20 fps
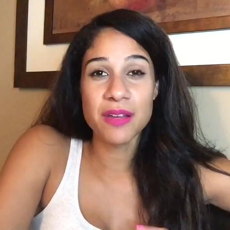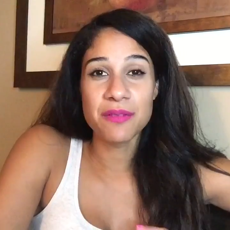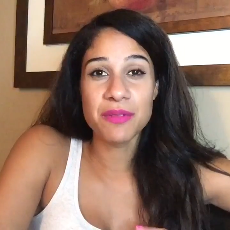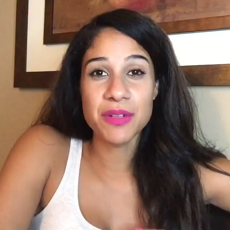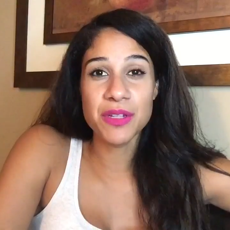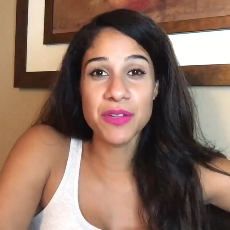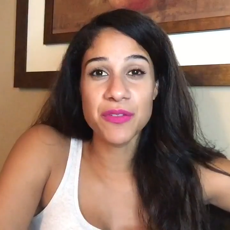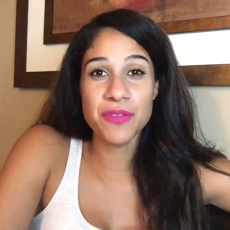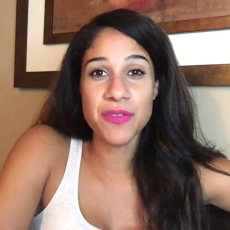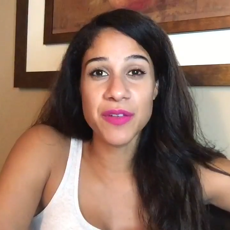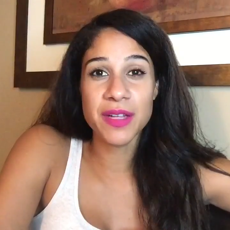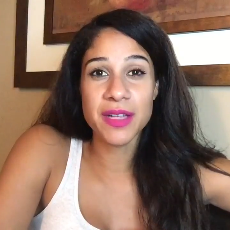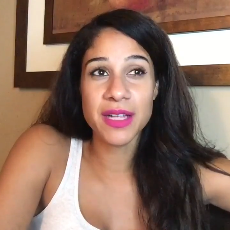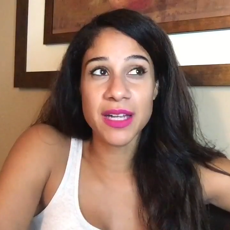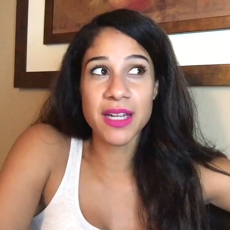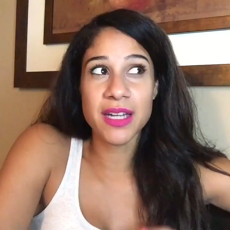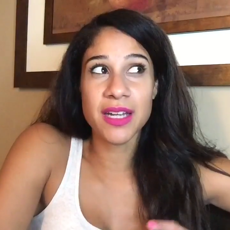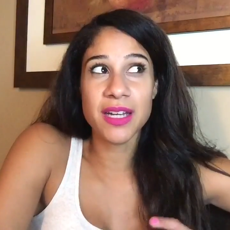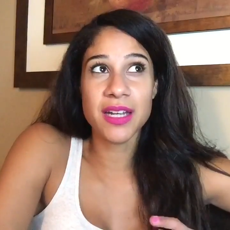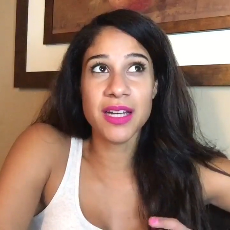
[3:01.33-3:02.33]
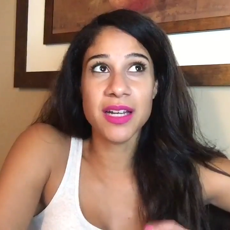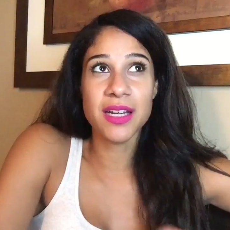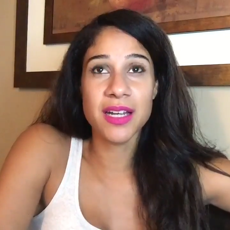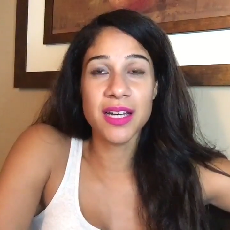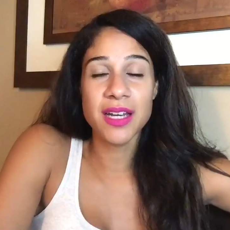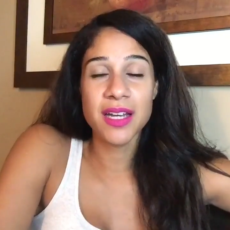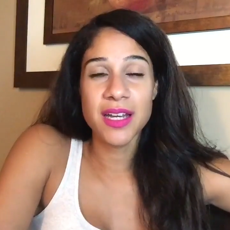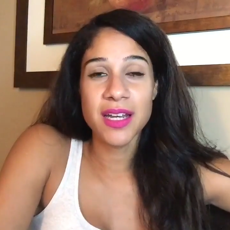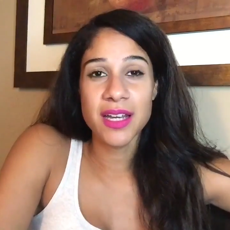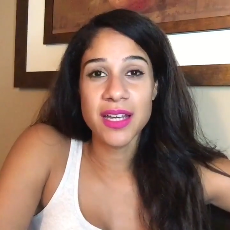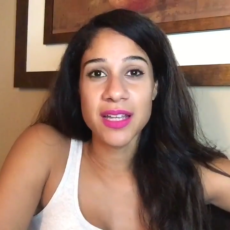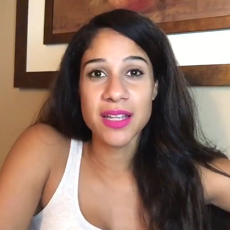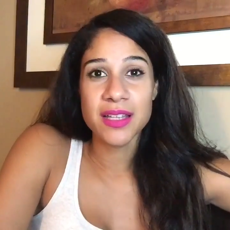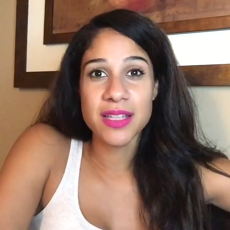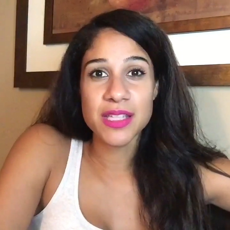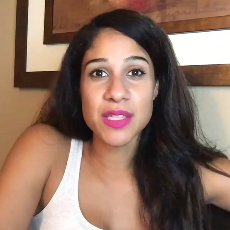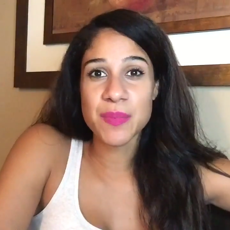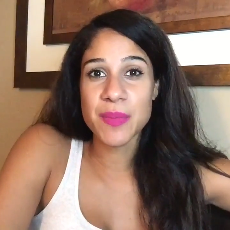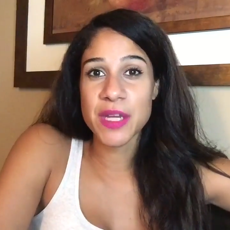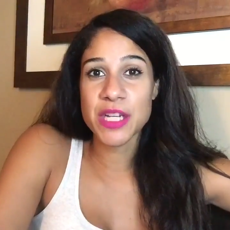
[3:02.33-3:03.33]
when you feel like,
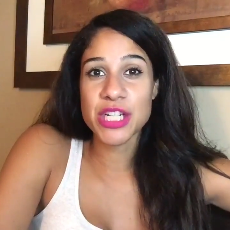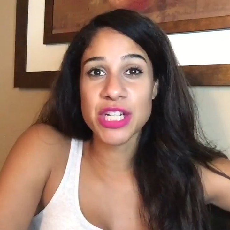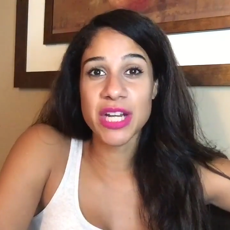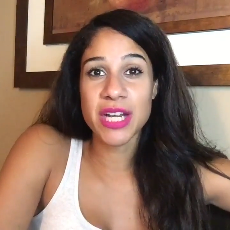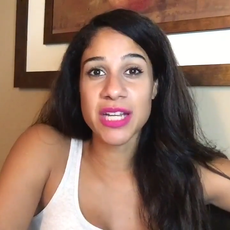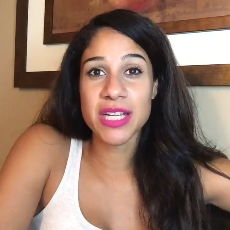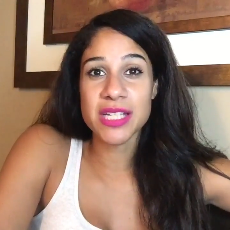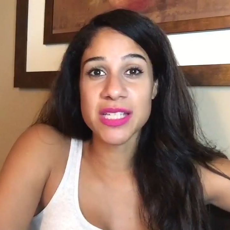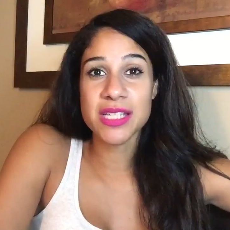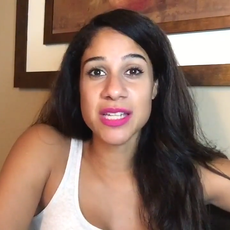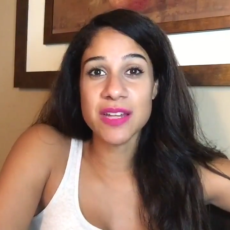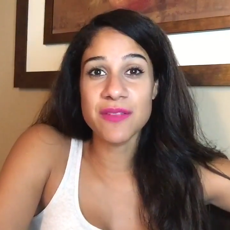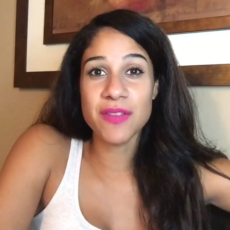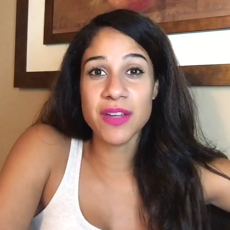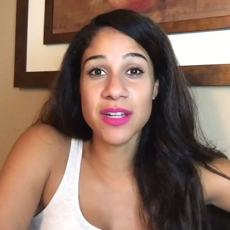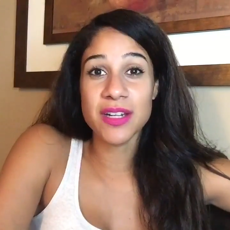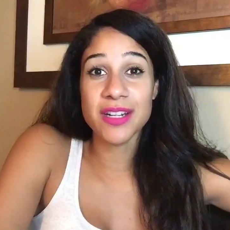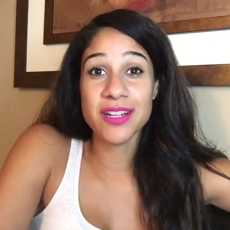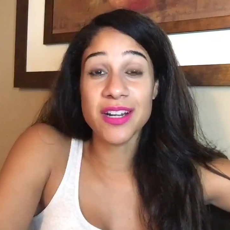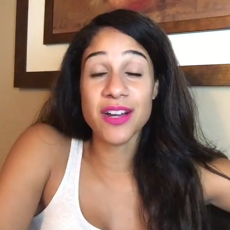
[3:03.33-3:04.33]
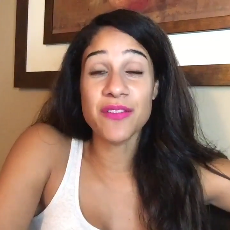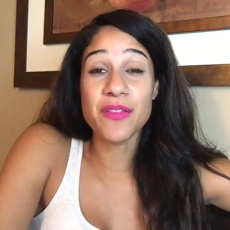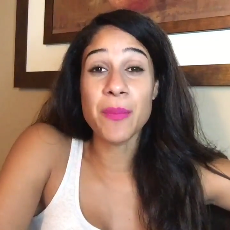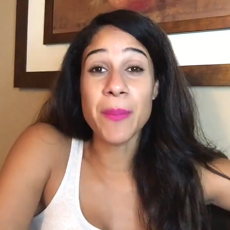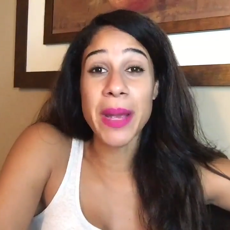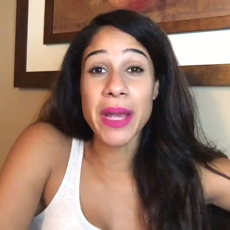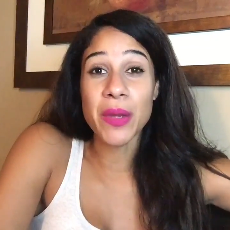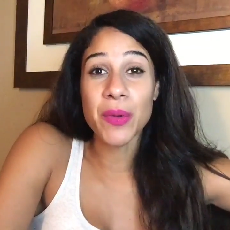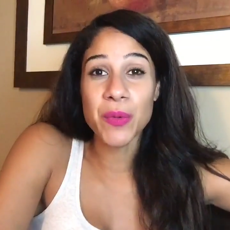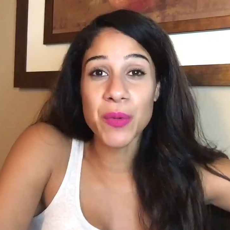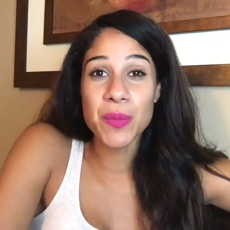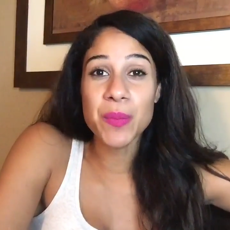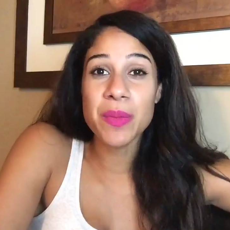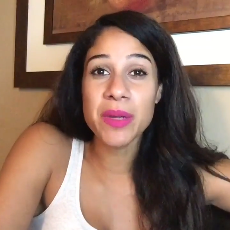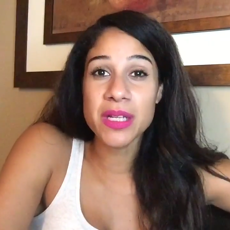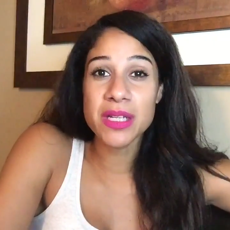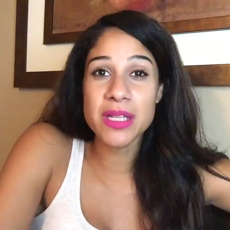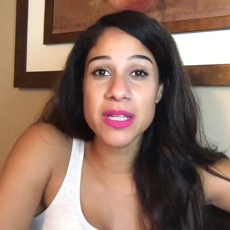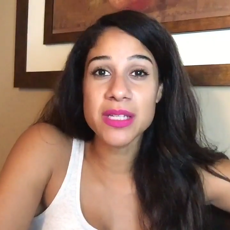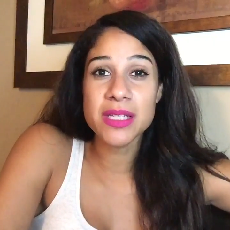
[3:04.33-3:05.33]
this paycheck isn't even going to cover my own
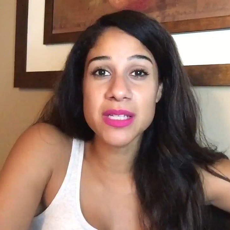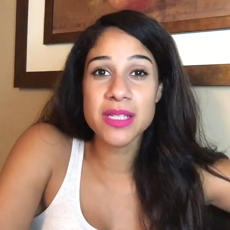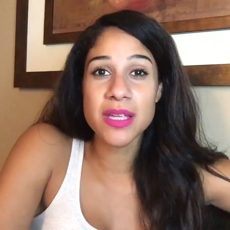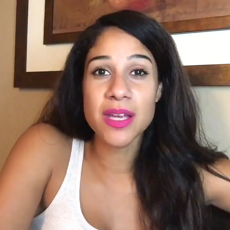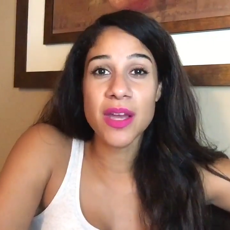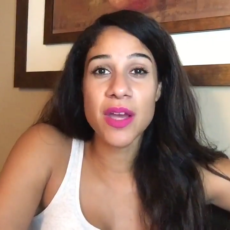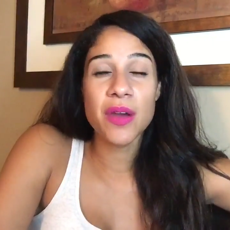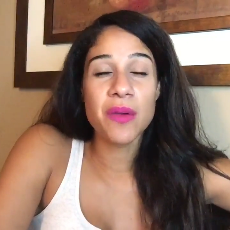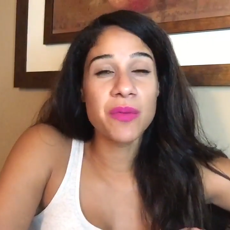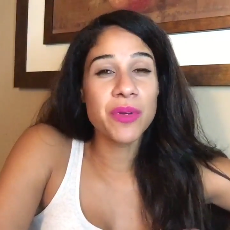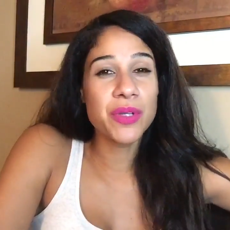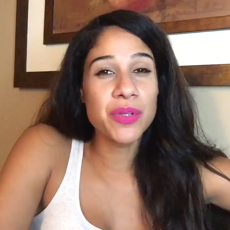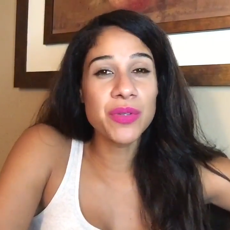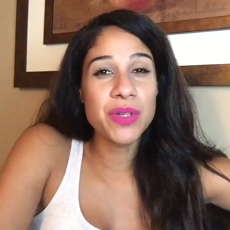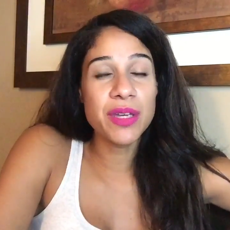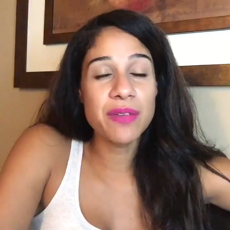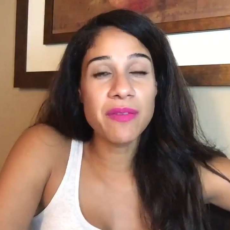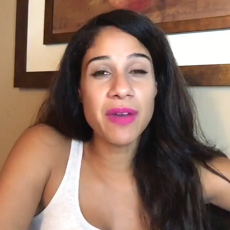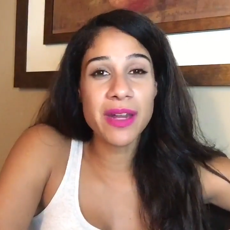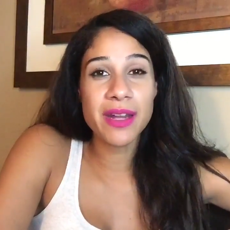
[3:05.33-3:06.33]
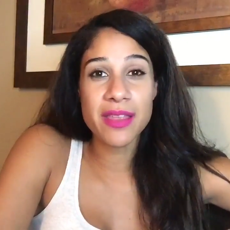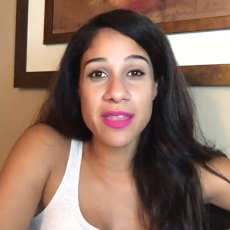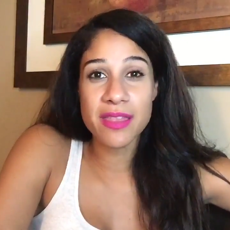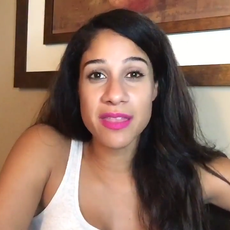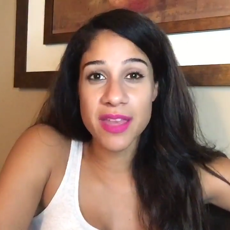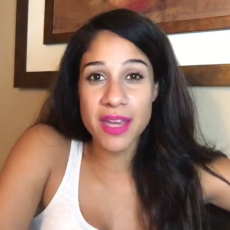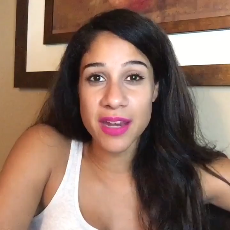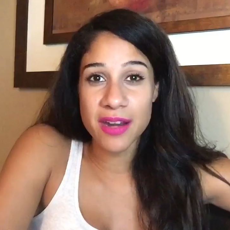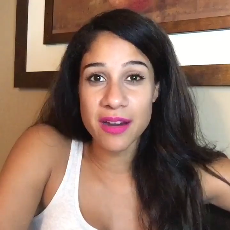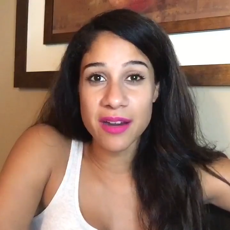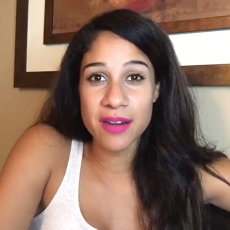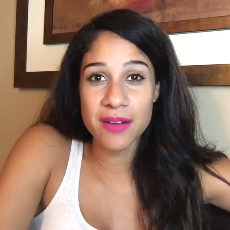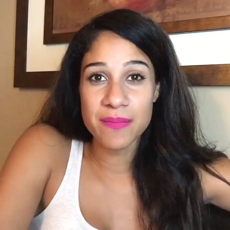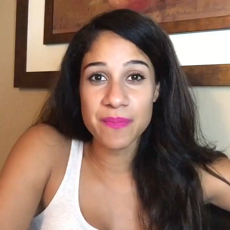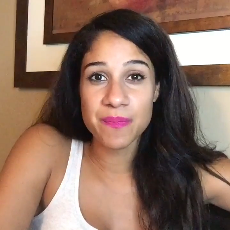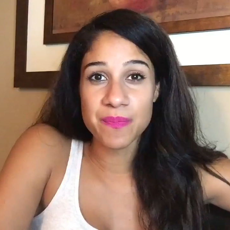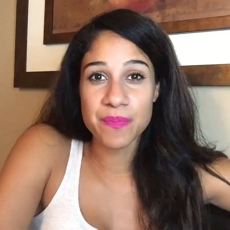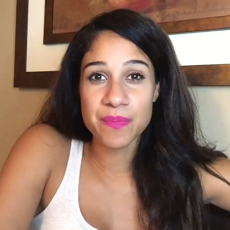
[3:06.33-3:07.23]
bills, when you give out of there,